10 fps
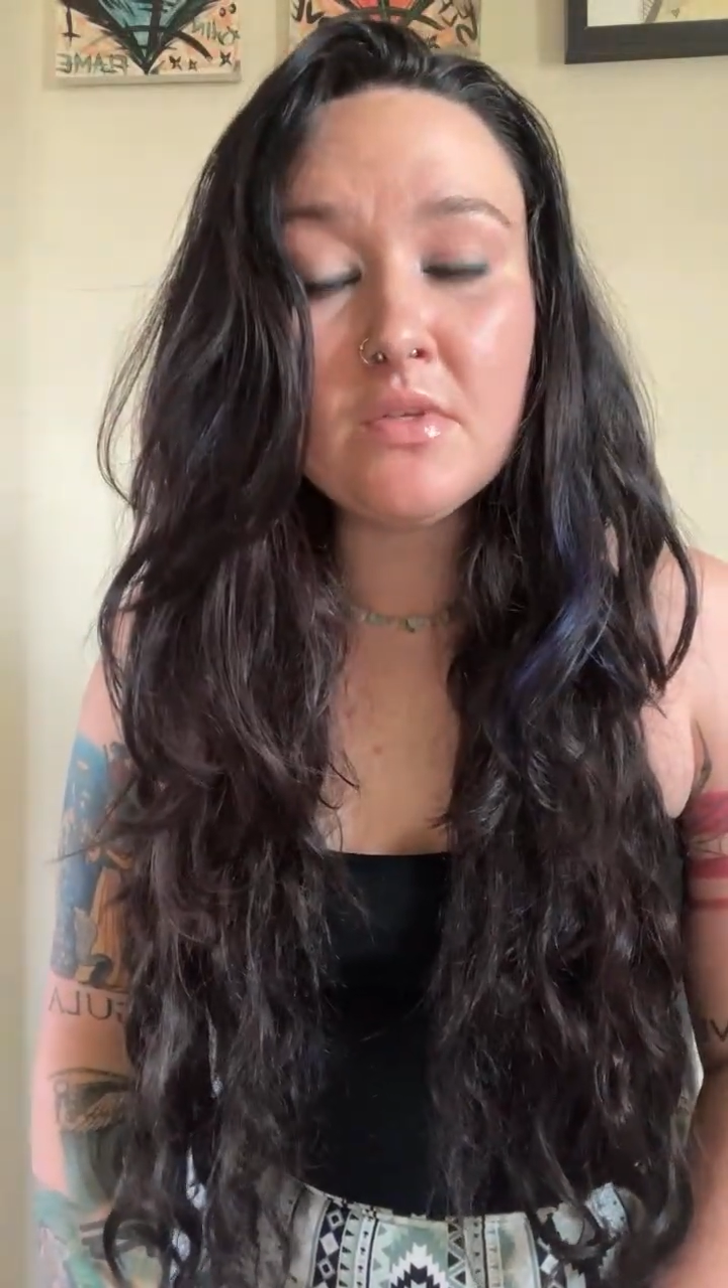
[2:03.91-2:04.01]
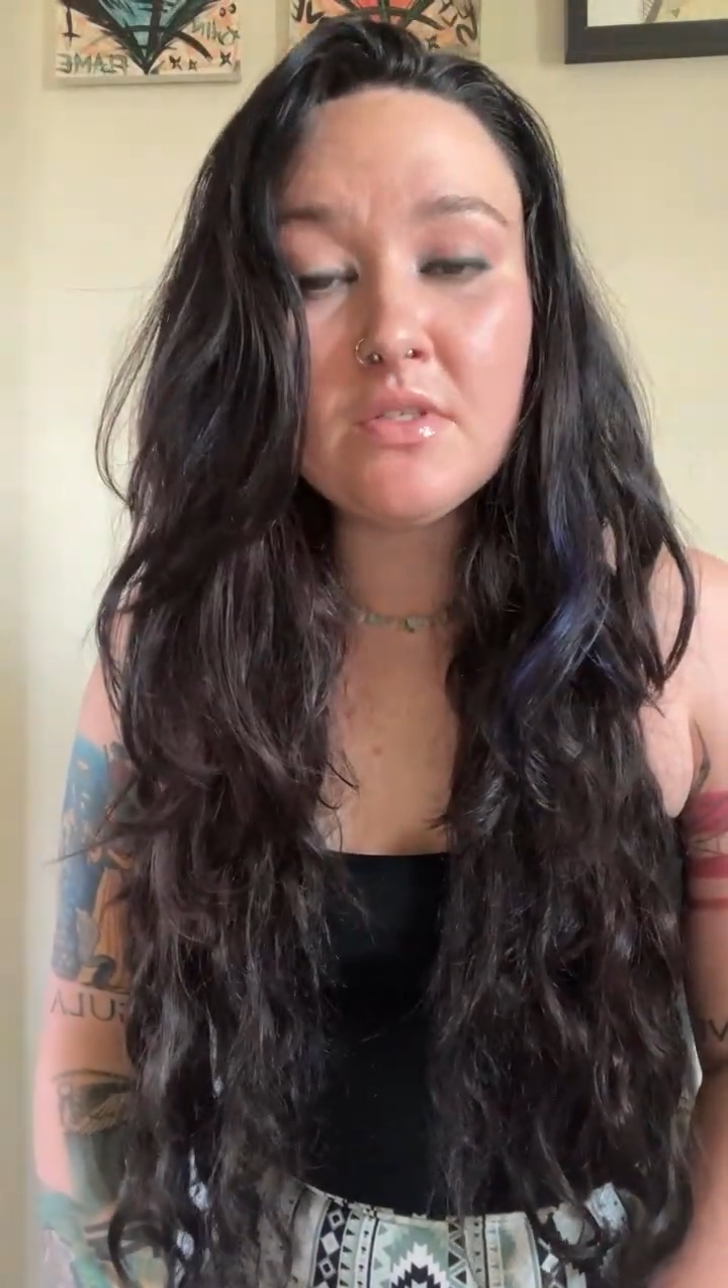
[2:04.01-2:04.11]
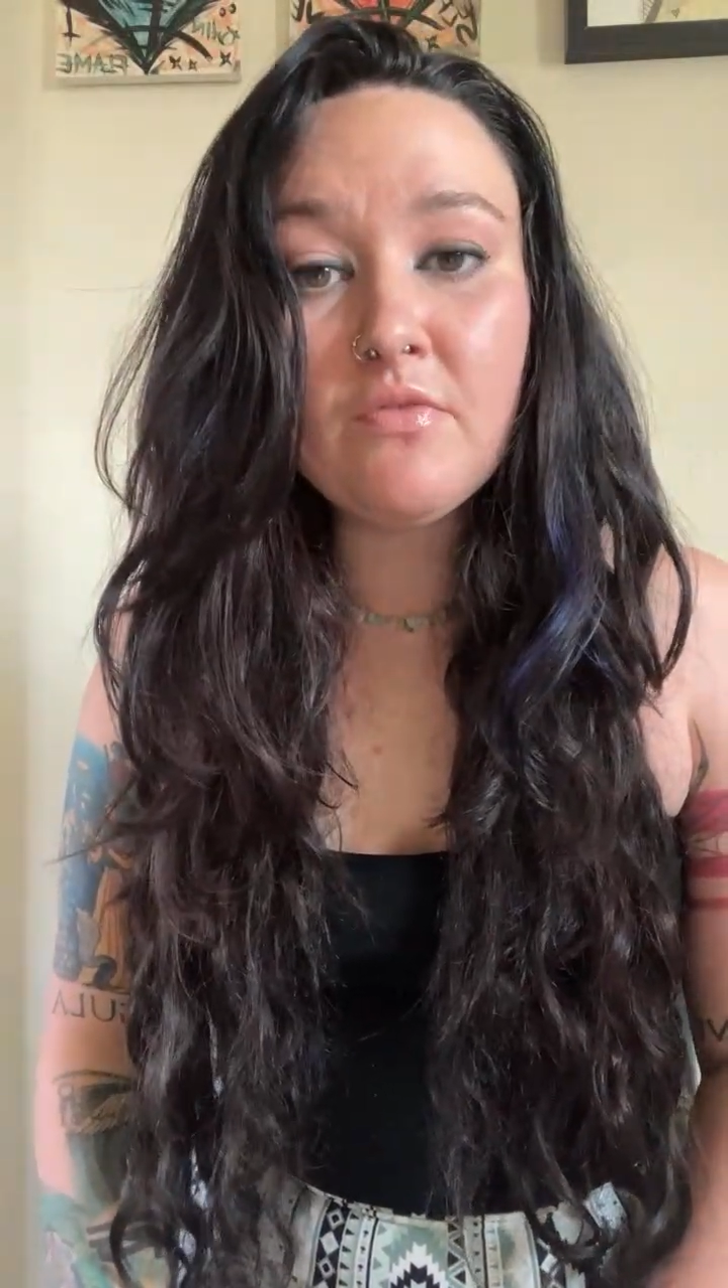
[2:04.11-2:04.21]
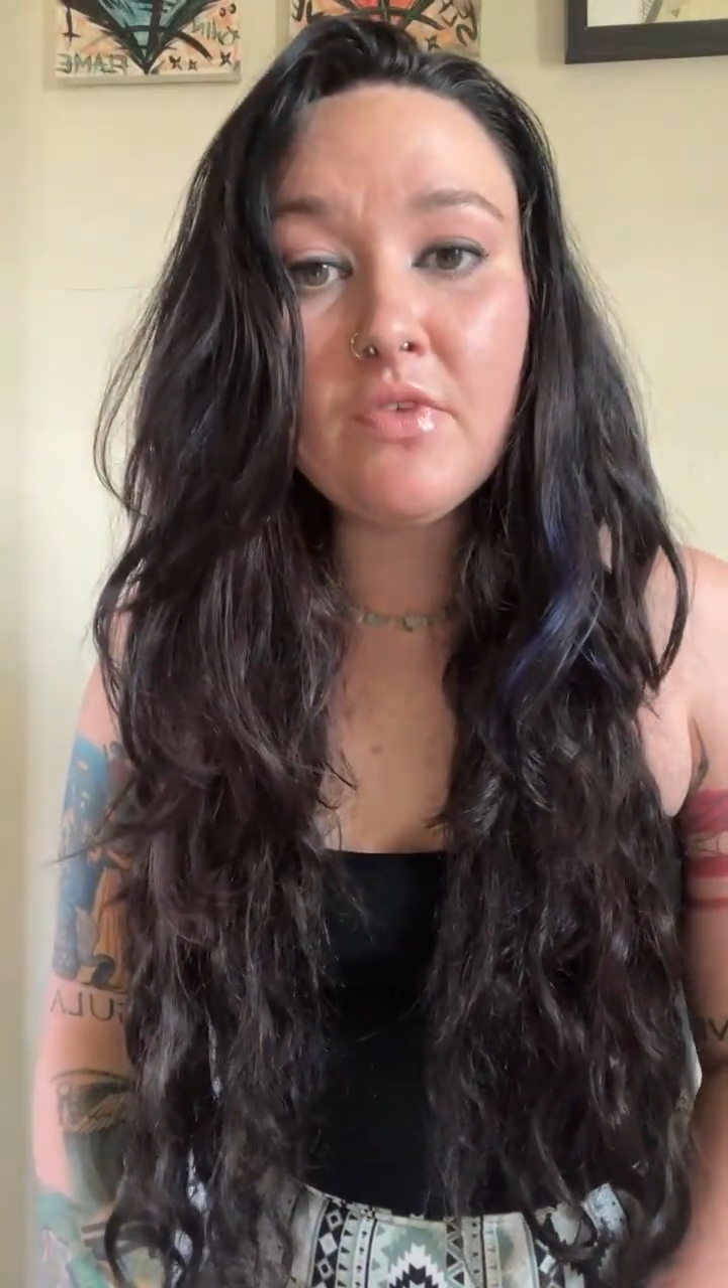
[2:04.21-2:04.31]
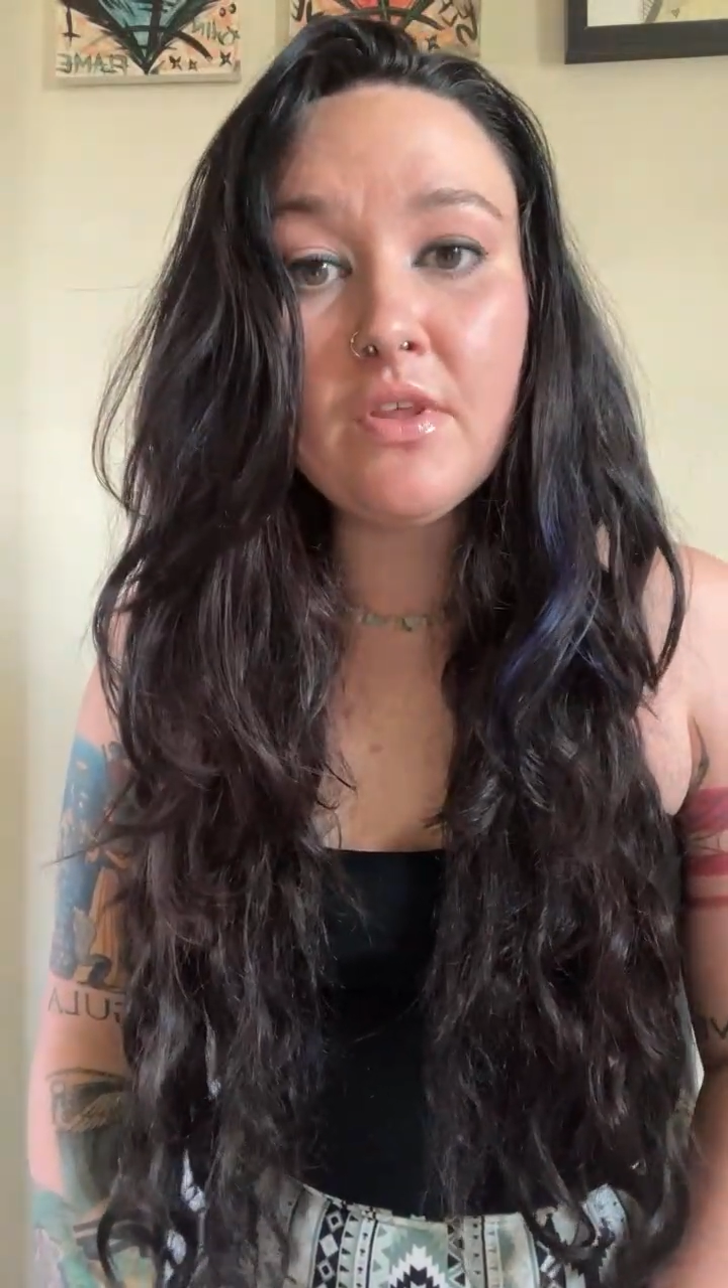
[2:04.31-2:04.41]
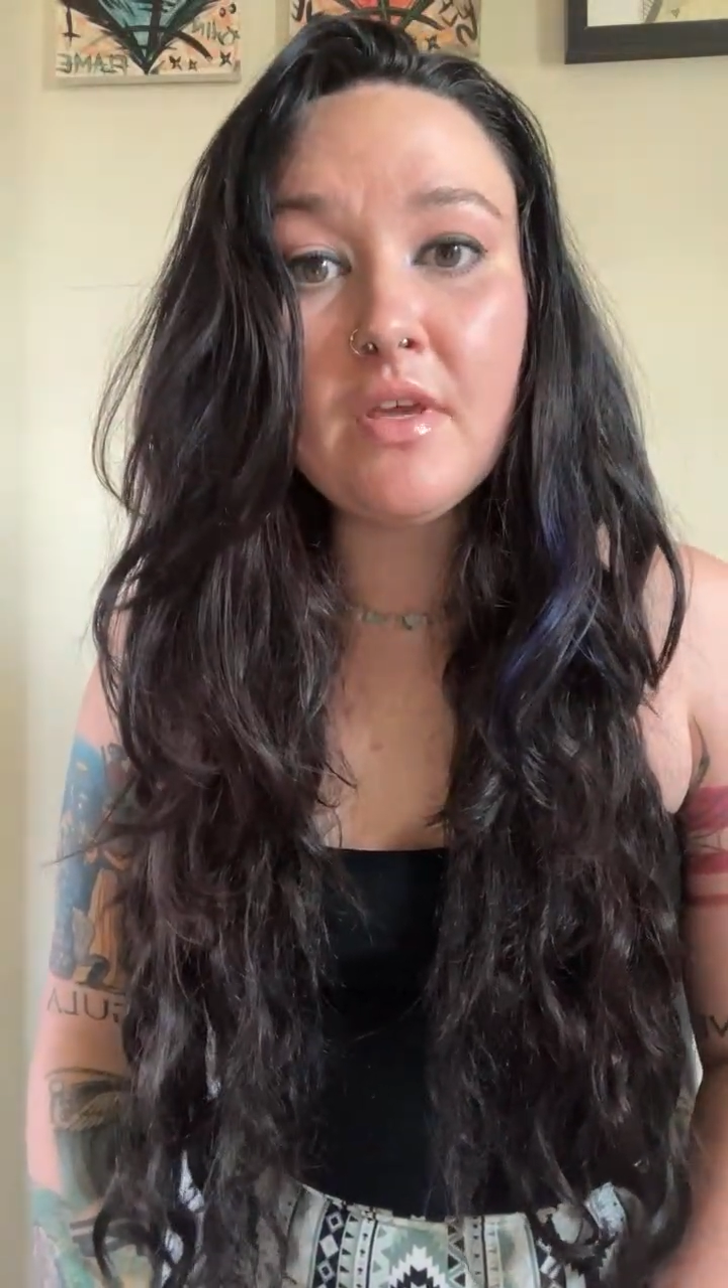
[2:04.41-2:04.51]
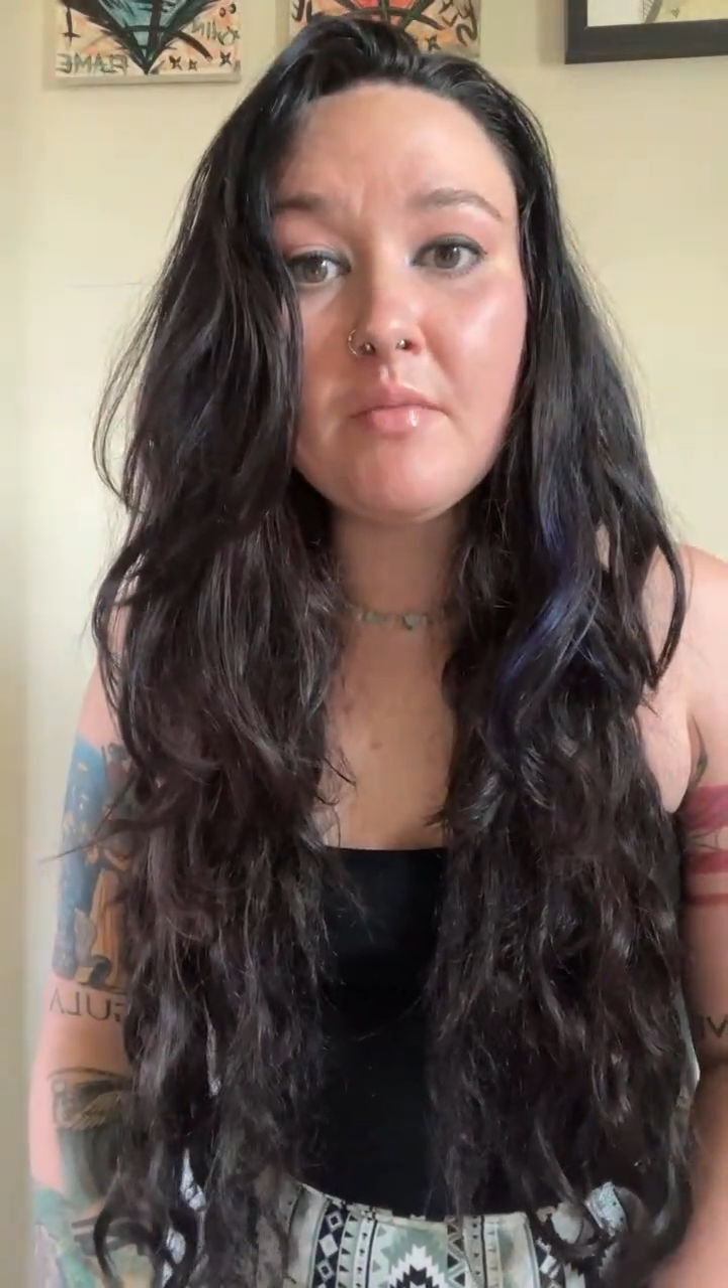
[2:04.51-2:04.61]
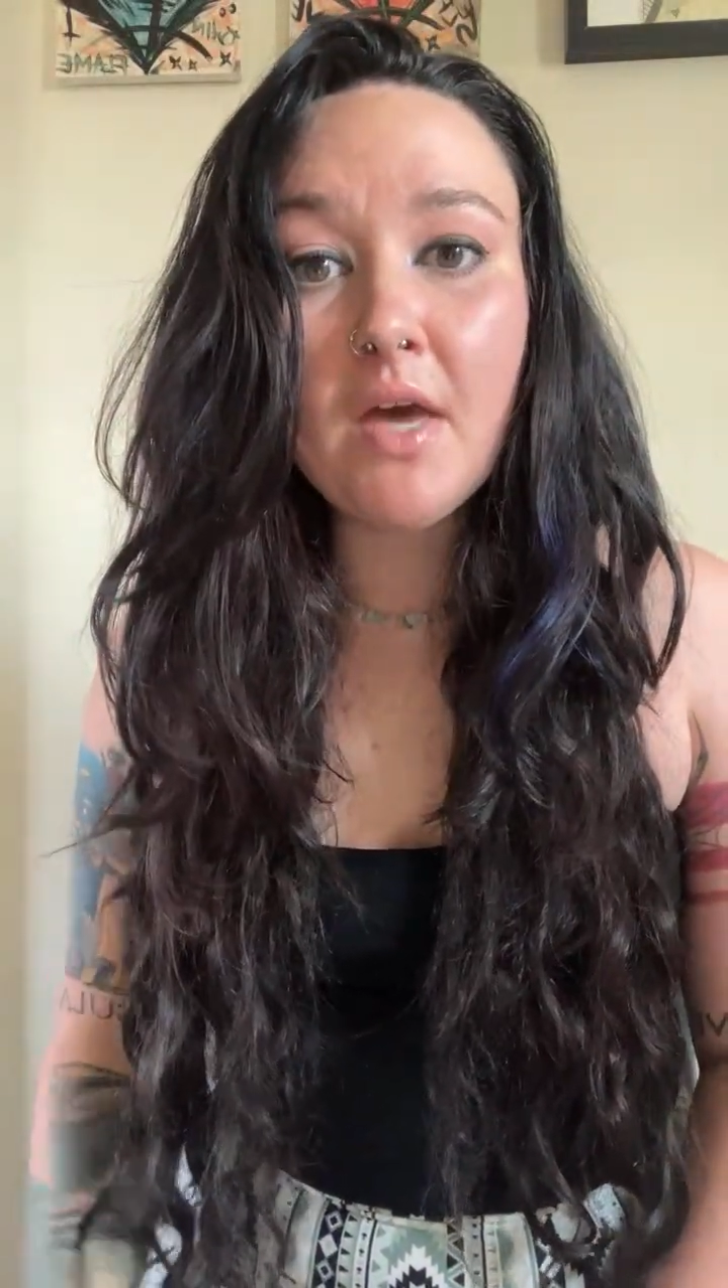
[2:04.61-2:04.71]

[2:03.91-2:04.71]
once I'm feeling